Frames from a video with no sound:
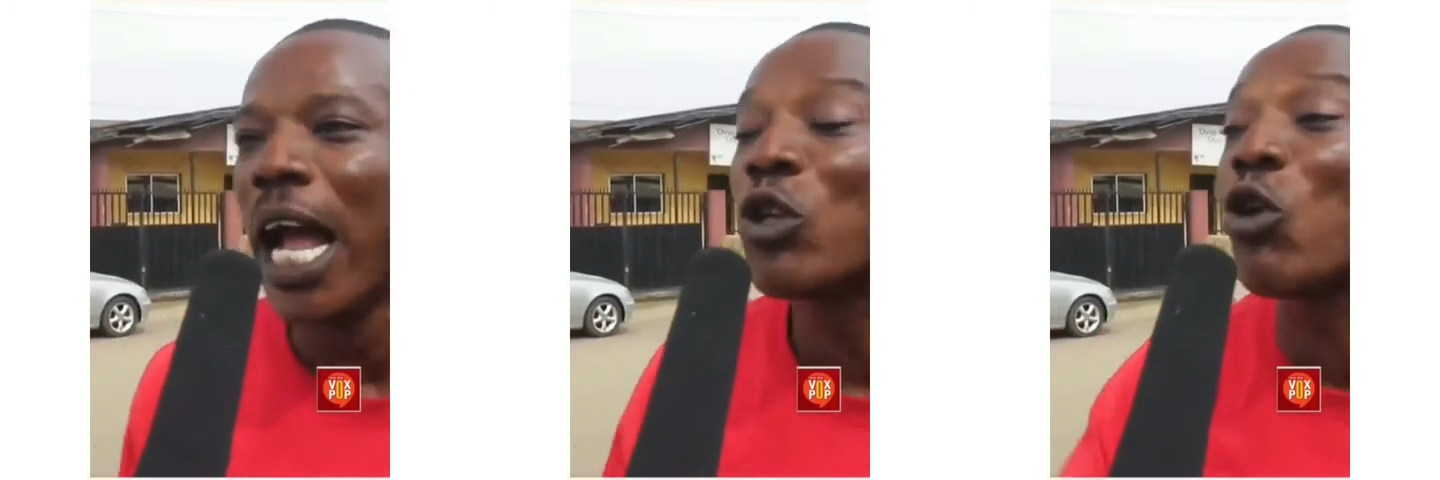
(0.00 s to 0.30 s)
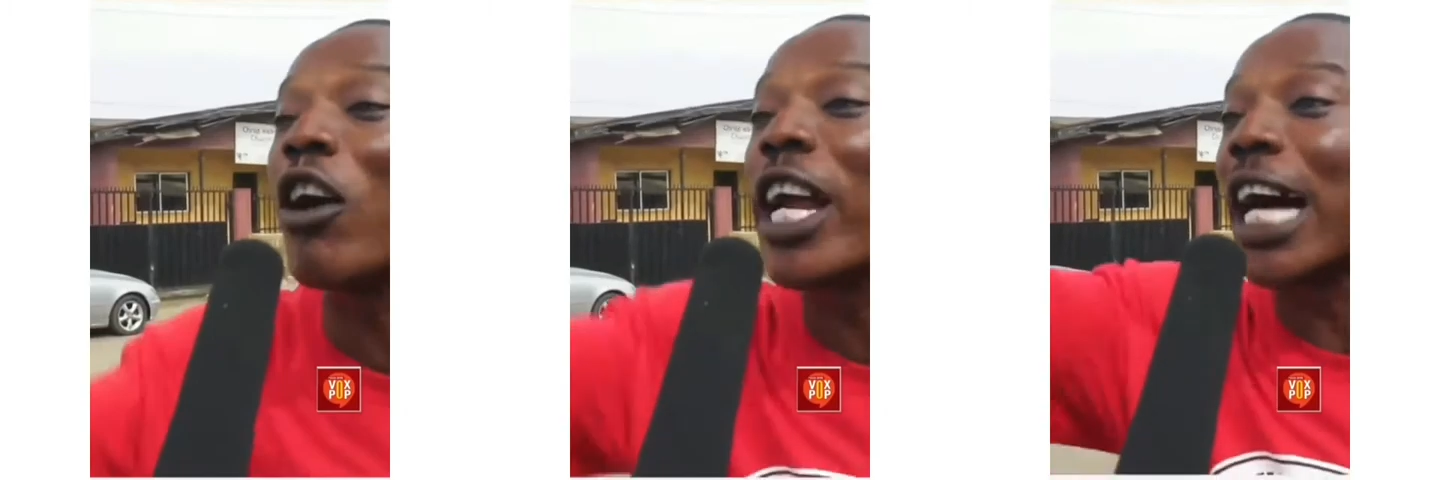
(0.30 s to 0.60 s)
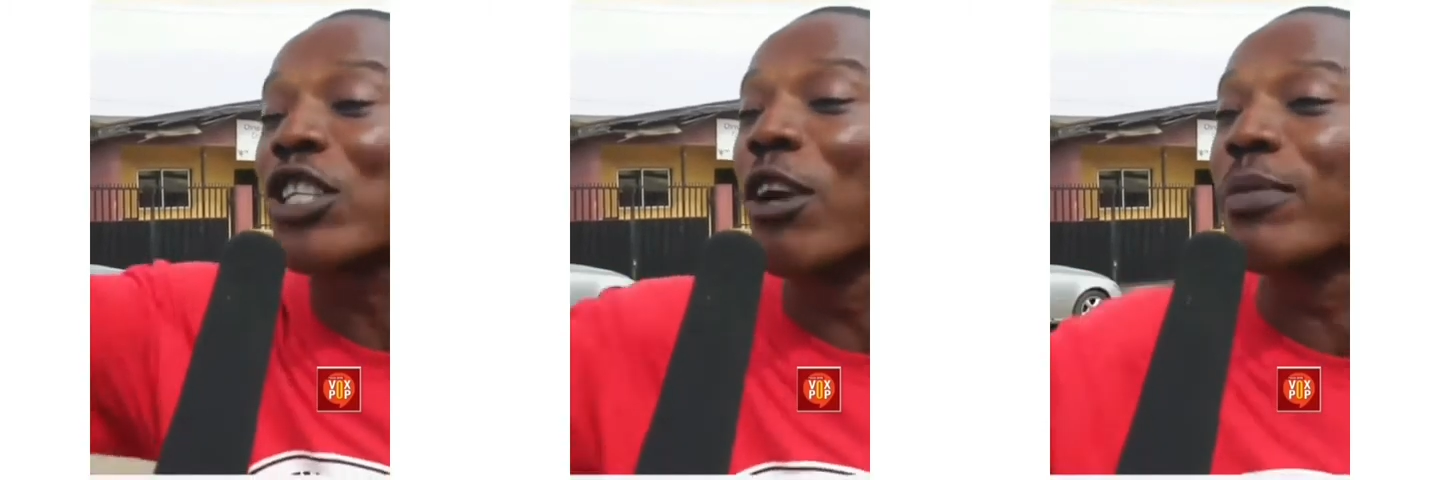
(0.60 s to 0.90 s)
200
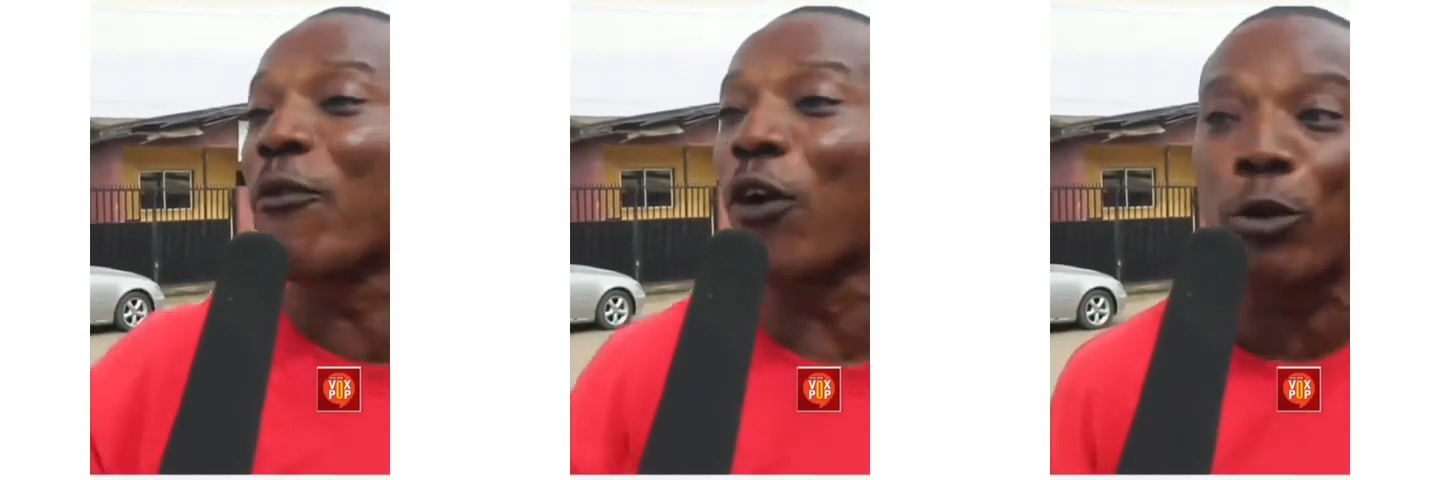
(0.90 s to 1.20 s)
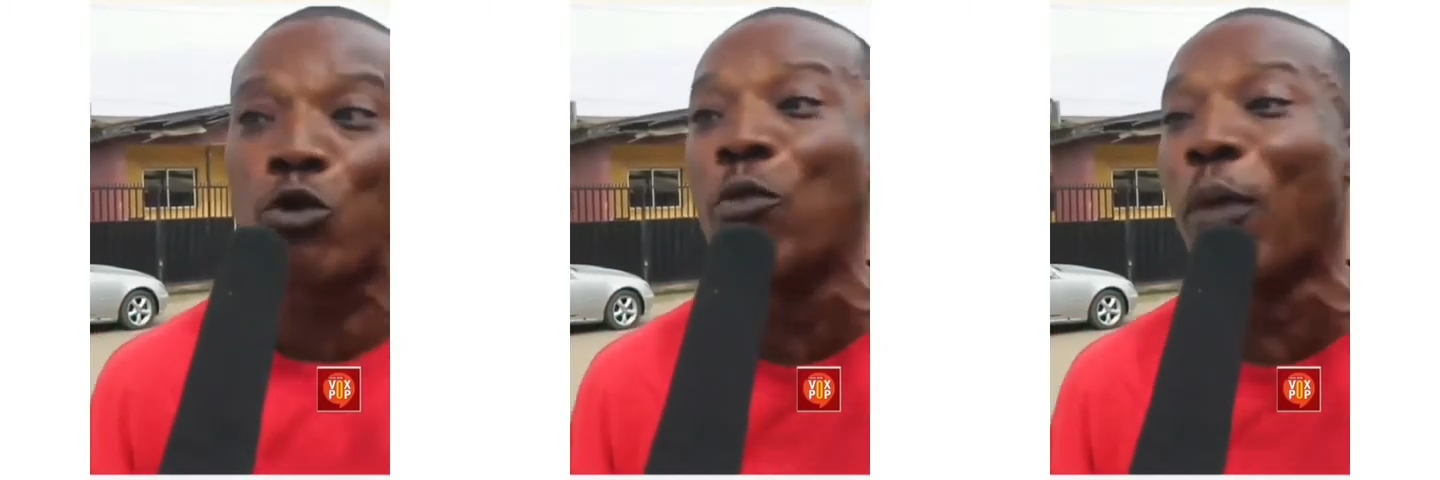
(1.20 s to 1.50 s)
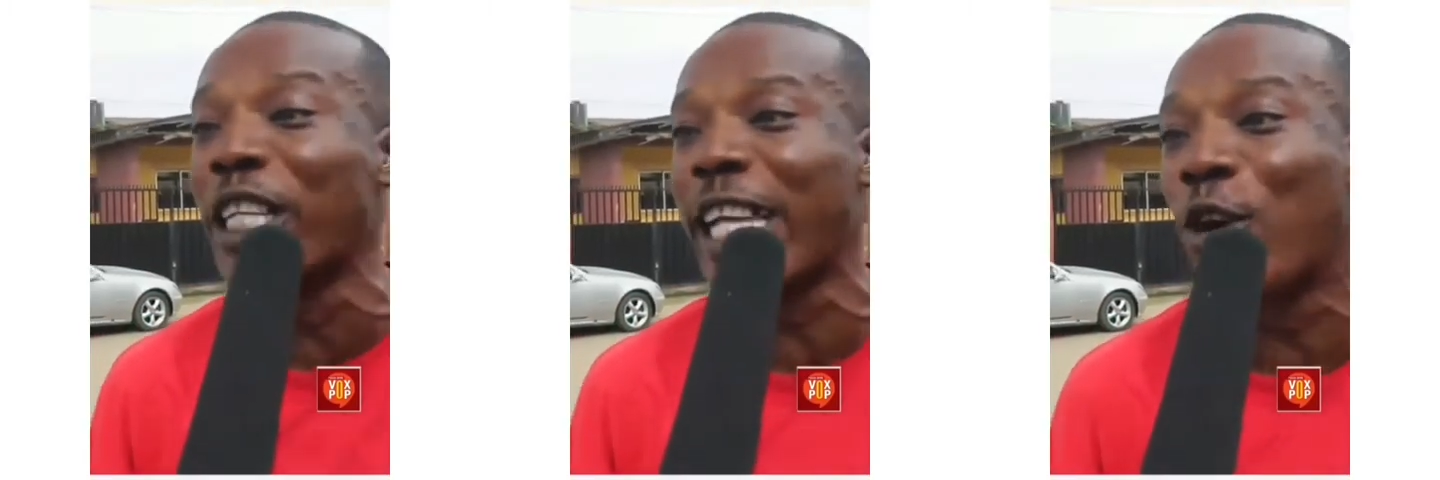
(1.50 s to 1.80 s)
and something for 2
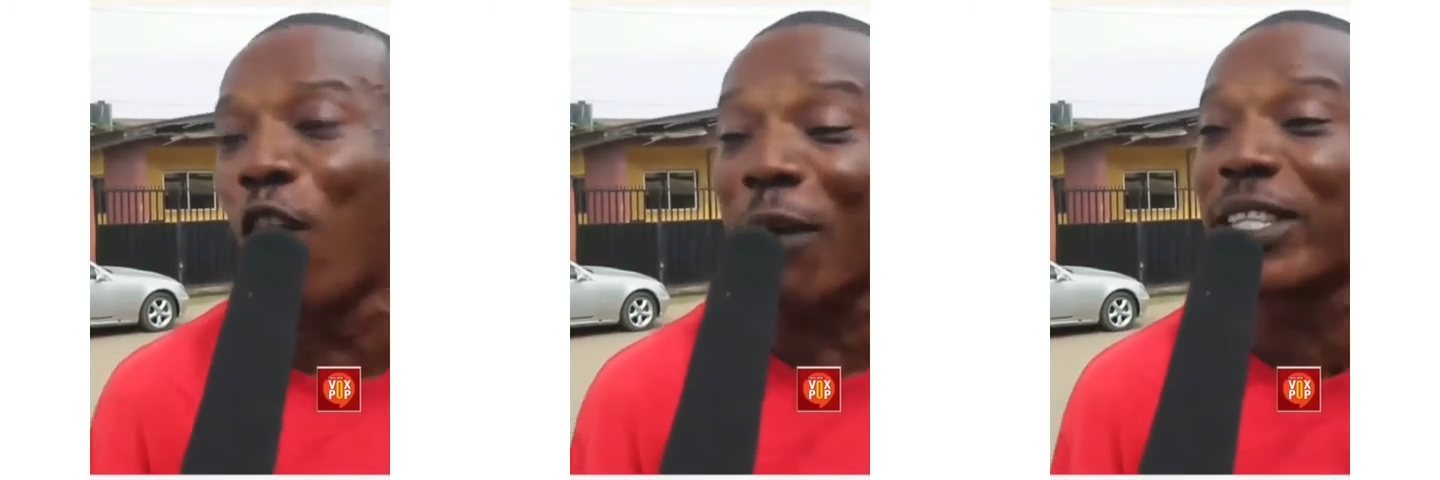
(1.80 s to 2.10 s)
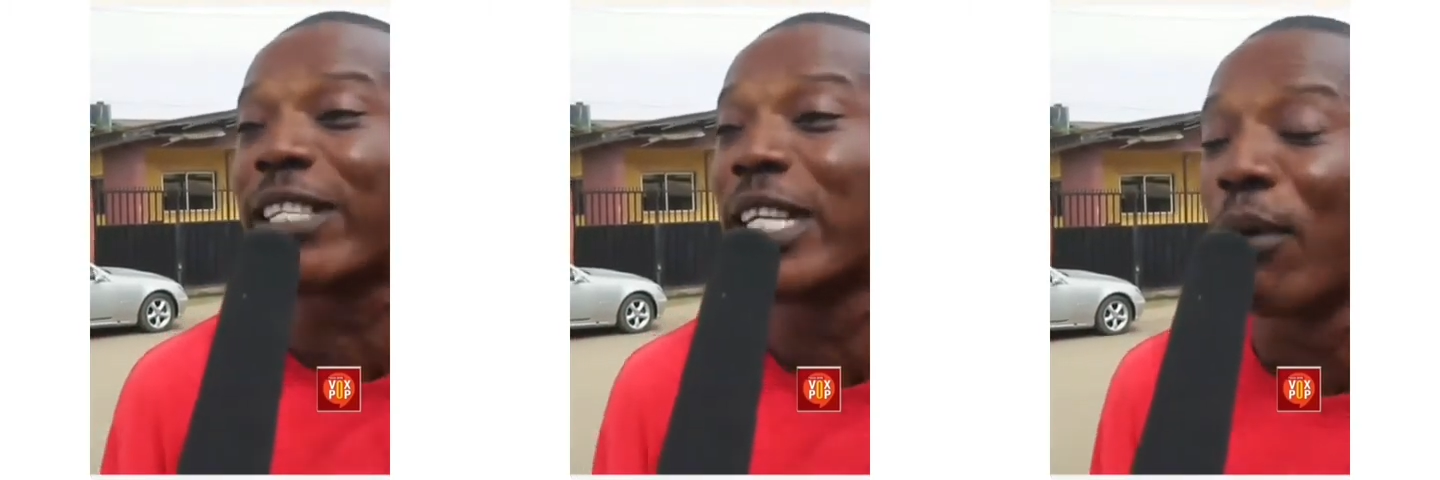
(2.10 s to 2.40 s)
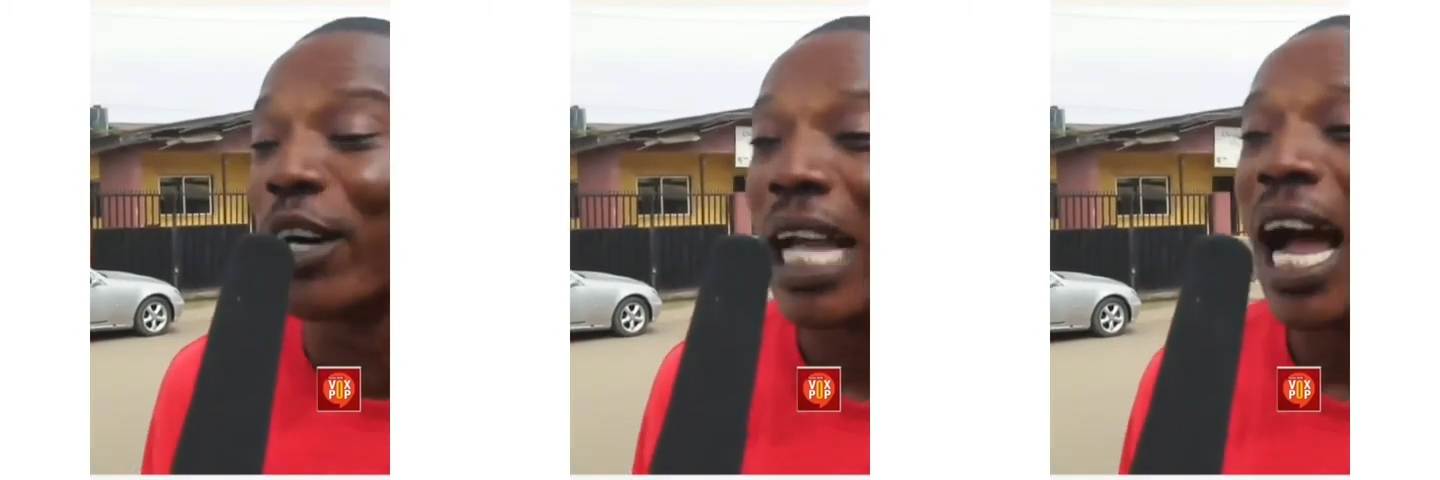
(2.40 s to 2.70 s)
months ago, 3 months.